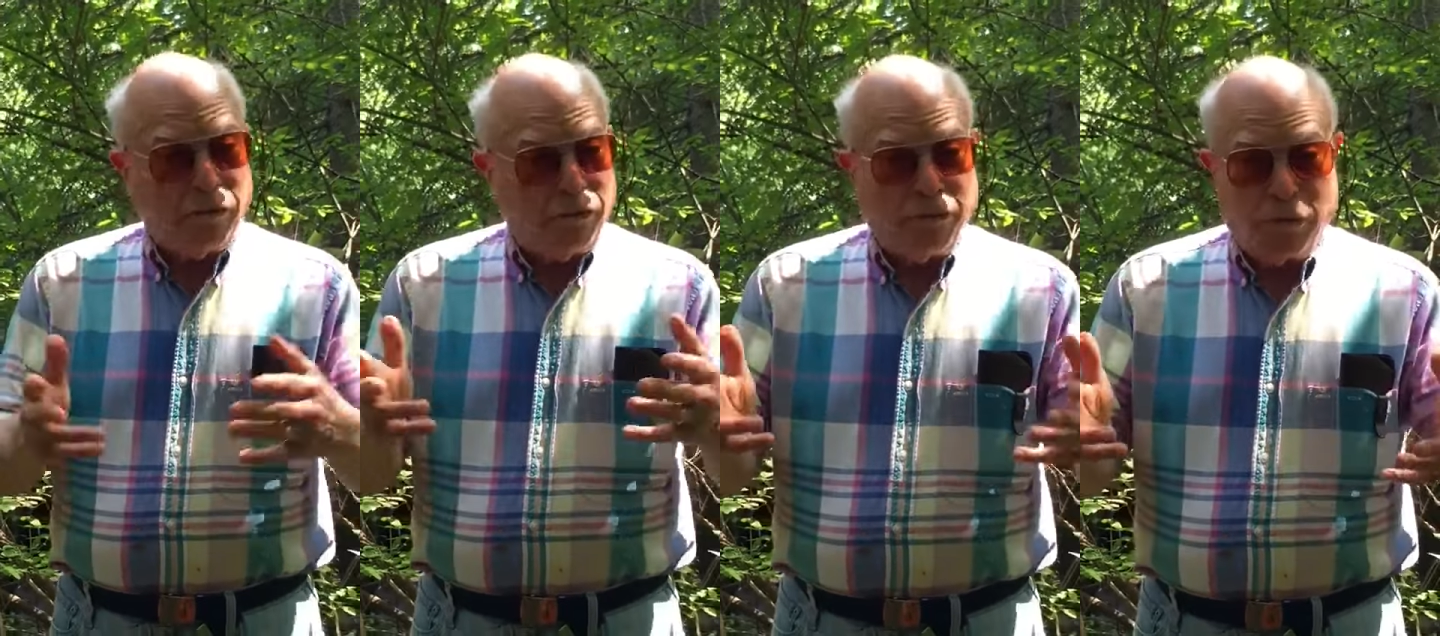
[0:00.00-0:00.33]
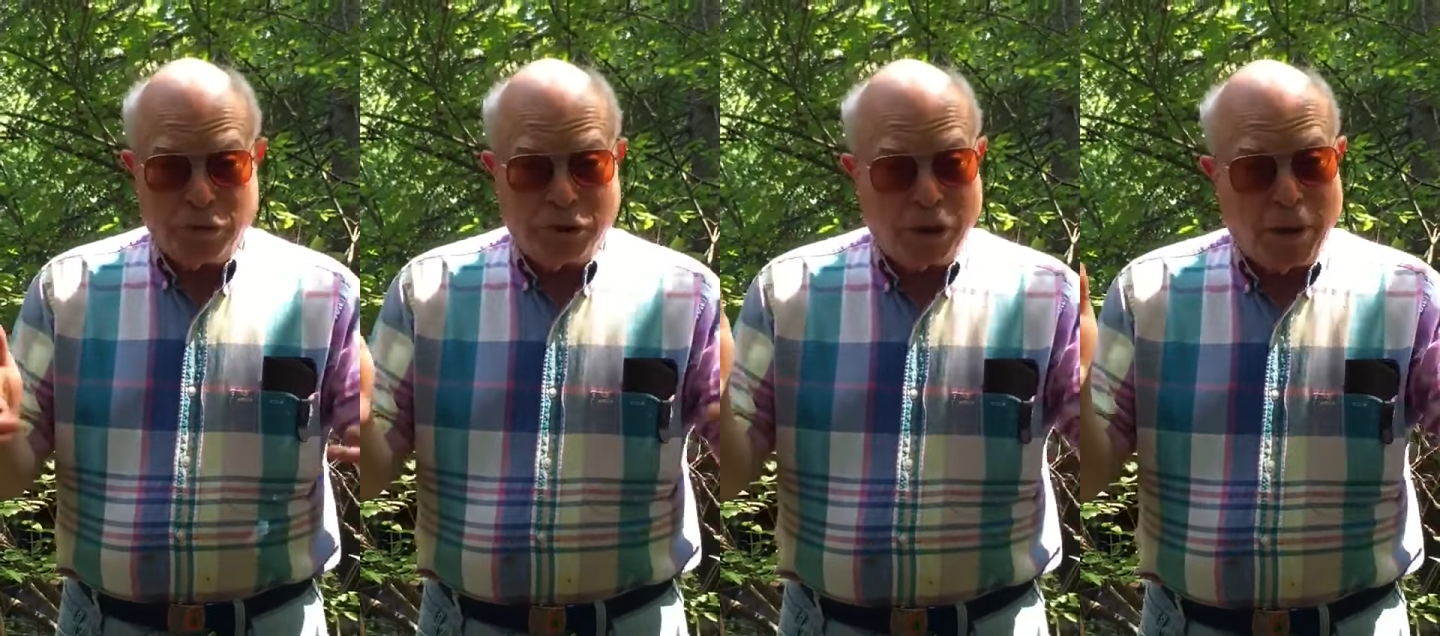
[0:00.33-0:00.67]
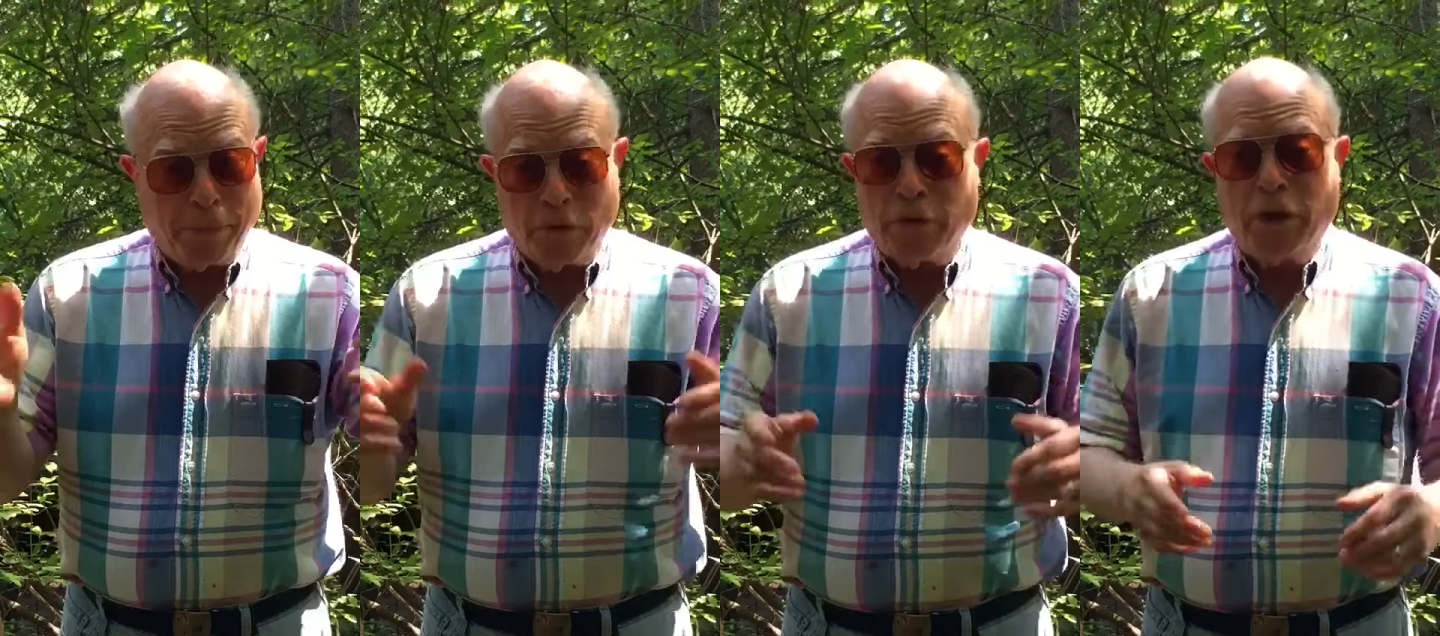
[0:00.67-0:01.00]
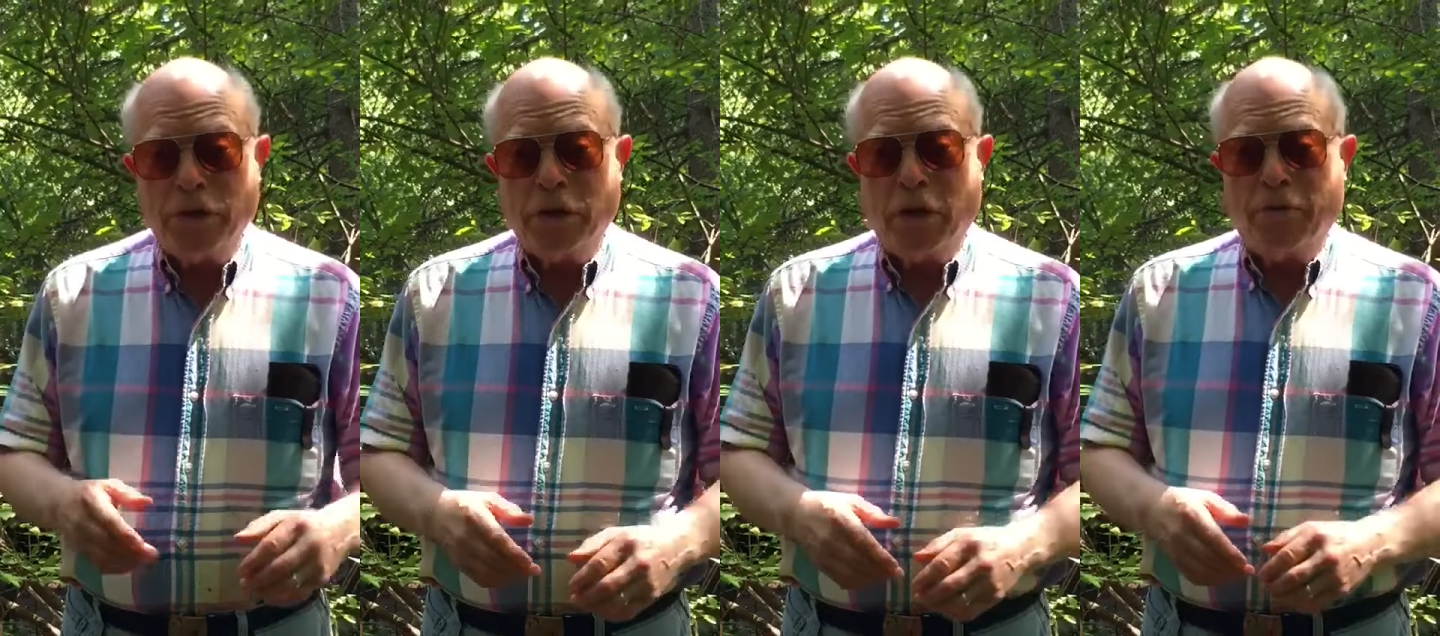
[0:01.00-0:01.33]
first chapter
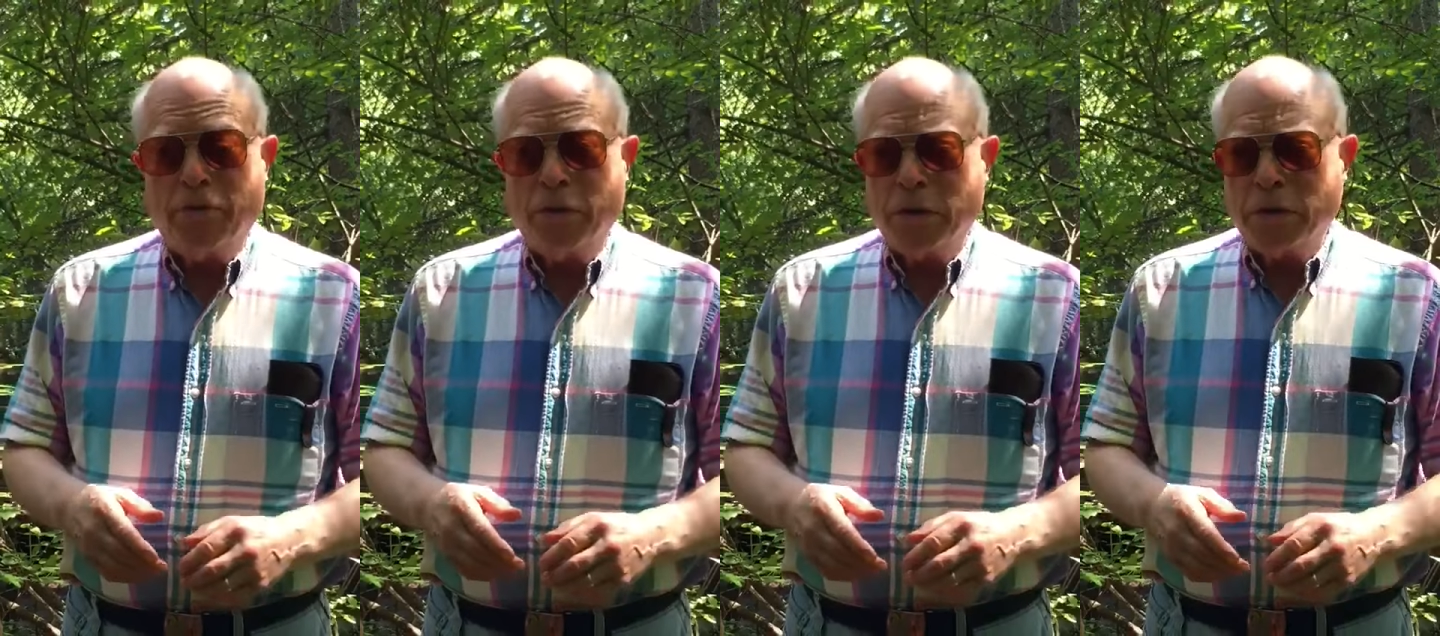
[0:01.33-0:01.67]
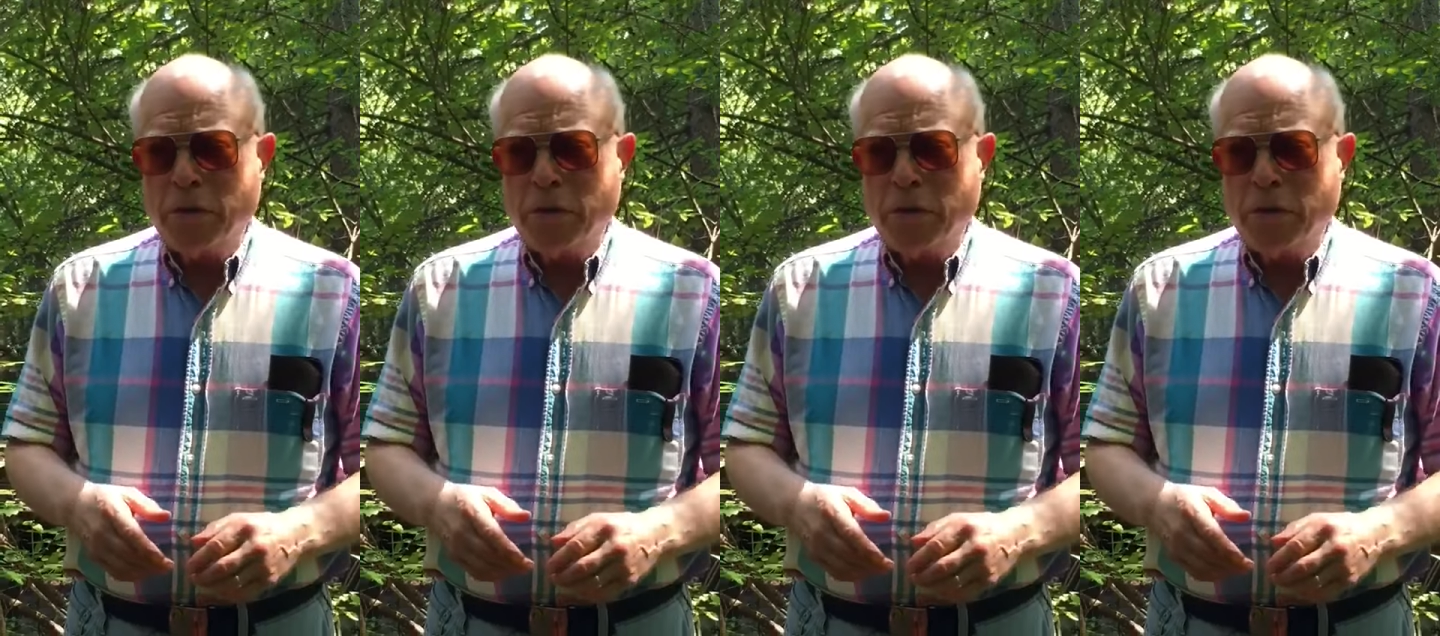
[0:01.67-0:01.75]
of Isaiah, for an